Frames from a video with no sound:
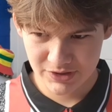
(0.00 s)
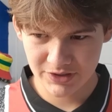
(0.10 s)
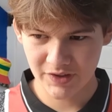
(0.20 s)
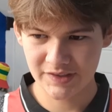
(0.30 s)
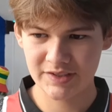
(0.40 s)

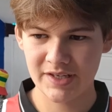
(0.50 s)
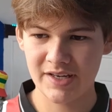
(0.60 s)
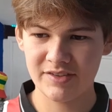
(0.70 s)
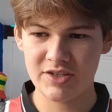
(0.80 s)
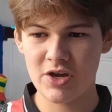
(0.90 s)
United. It
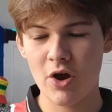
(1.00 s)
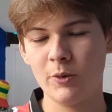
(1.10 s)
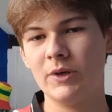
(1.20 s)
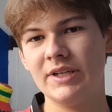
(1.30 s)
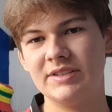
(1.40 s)
is the
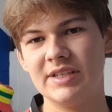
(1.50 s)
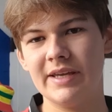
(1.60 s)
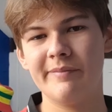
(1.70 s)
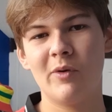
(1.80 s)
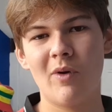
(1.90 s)
only
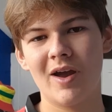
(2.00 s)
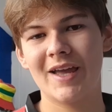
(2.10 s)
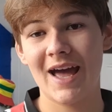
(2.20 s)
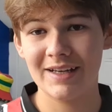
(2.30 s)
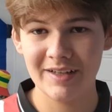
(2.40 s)
team wearing
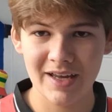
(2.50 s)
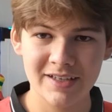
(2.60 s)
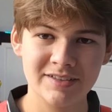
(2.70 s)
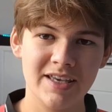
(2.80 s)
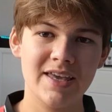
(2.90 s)

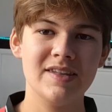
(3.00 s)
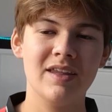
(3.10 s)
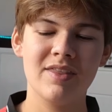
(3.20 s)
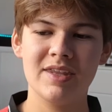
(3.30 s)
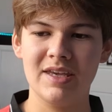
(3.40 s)
Adidas in
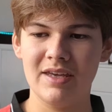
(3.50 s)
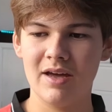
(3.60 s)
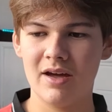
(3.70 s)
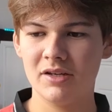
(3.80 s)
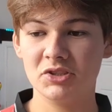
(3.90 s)
the
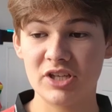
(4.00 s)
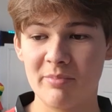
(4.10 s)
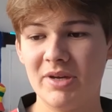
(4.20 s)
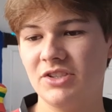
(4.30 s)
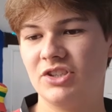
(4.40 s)

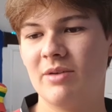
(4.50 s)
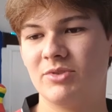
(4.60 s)
Championship,